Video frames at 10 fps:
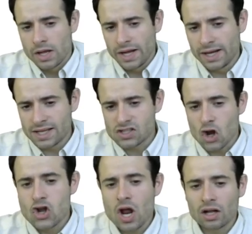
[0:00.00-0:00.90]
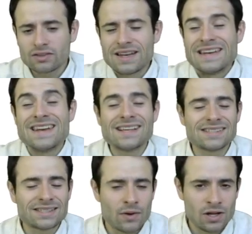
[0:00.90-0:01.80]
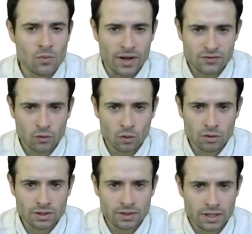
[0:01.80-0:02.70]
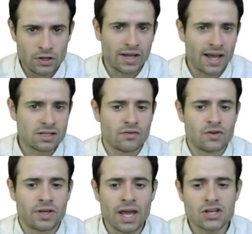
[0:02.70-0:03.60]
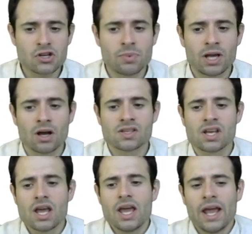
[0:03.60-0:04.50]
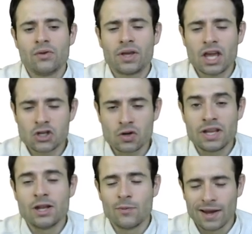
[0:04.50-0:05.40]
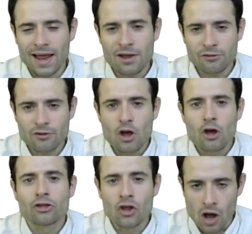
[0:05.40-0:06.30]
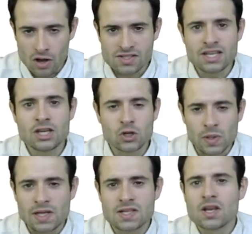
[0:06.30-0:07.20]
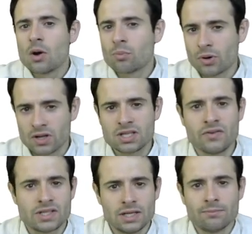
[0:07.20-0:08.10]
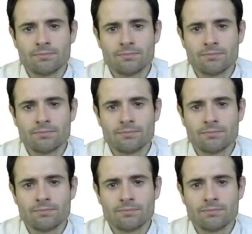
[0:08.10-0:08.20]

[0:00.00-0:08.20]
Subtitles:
It is not necessarily wasteful in the case of education because education in real life does increase productivity.